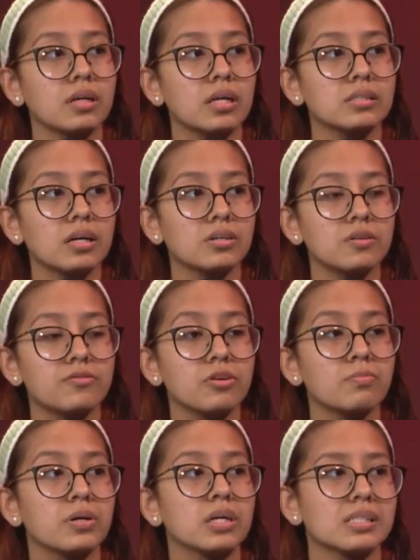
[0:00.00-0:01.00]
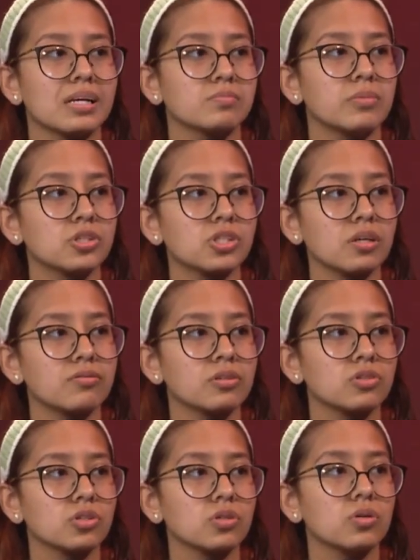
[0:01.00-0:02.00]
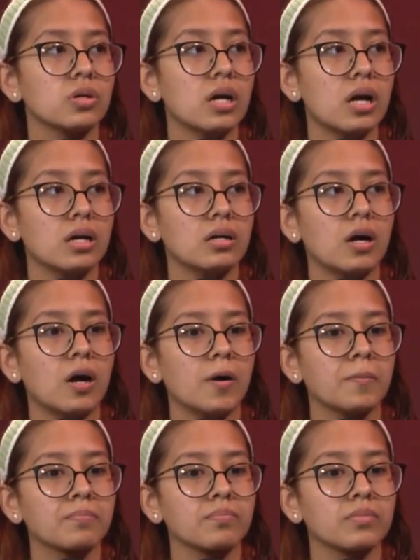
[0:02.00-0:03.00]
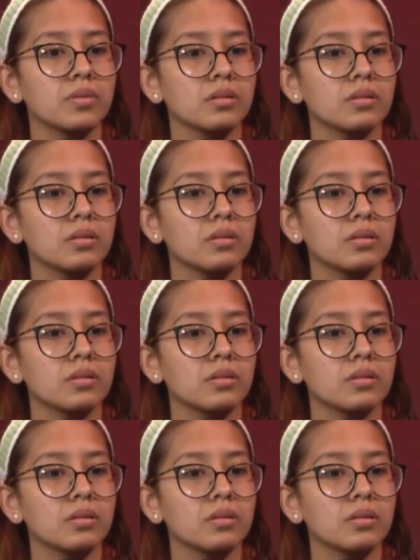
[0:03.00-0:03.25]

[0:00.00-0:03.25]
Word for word: It's not good for you because as much self-control um,